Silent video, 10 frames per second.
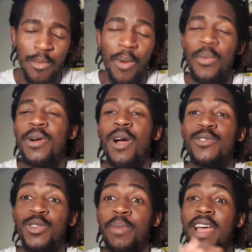Well, we're
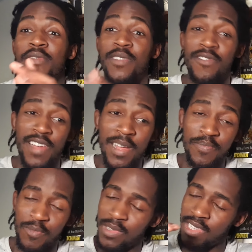going to appear from the
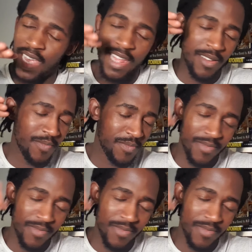rear. Once again,